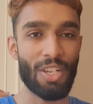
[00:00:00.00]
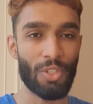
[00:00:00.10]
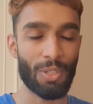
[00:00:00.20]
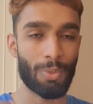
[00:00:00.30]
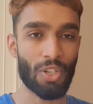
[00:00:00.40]

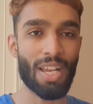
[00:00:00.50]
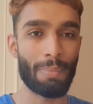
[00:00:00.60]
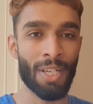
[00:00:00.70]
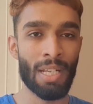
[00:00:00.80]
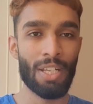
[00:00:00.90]
you
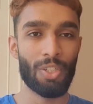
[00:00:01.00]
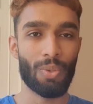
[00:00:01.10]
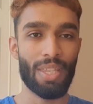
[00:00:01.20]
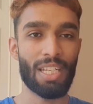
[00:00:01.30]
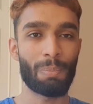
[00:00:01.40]
subscribe.
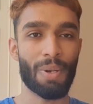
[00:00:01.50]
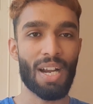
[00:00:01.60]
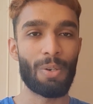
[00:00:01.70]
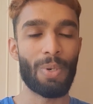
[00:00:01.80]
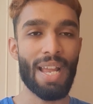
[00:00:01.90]
So in this
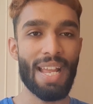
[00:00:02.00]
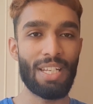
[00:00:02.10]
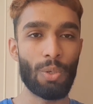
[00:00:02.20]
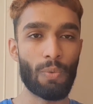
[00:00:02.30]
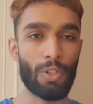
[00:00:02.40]
part, we're
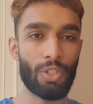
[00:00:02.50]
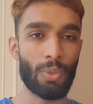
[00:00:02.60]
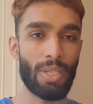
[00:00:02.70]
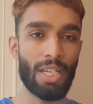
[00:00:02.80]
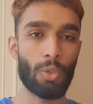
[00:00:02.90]
heading over
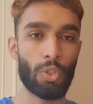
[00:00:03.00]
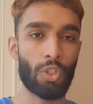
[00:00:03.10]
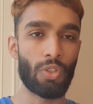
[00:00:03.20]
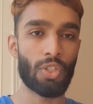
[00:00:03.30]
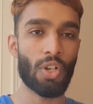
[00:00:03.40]
to
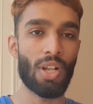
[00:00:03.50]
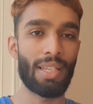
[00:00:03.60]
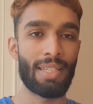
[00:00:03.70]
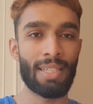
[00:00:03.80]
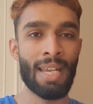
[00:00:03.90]
EcoTune
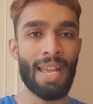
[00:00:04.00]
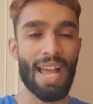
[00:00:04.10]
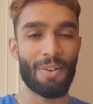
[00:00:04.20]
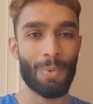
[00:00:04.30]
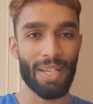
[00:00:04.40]
Scotland
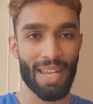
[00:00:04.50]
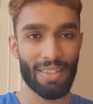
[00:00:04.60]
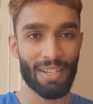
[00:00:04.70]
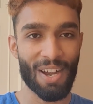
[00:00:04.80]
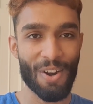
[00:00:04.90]
and we're
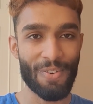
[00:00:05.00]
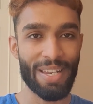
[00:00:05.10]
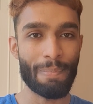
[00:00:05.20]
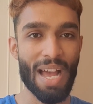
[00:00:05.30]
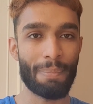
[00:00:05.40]
getting the car
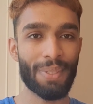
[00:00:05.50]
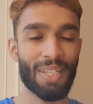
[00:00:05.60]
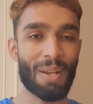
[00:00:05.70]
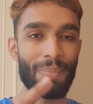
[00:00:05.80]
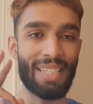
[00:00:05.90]

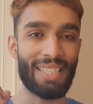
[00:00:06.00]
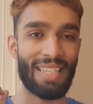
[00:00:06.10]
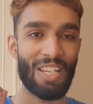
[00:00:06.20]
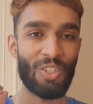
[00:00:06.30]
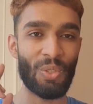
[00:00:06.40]
remapped up to
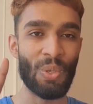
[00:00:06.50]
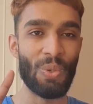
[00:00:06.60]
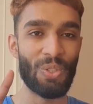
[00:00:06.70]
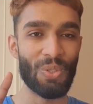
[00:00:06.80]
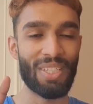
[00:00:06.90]
stage
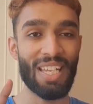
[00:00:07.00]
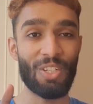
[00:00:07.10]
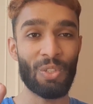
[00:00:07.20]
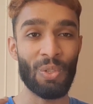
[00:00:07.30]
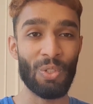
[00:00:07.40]
2. So
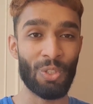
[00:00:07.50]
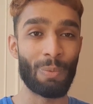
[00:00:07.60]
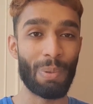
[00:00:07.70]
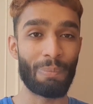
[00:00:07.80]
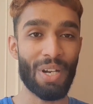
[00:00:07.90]
stage 2
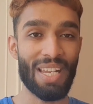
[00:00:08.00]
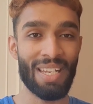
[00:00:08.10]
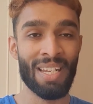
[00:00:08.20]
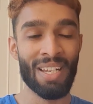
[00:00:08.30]
should be pretty